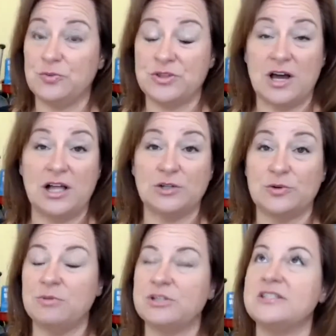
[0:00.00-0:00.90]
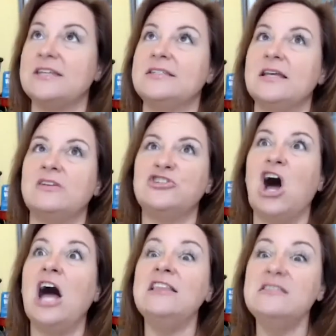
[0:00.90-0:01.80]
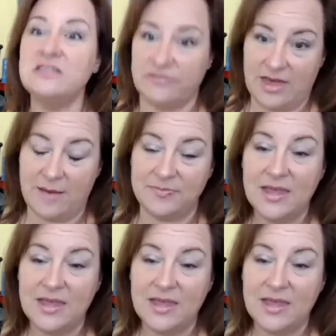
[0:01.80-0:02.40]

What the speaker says: with coloring books. They sell tons of them.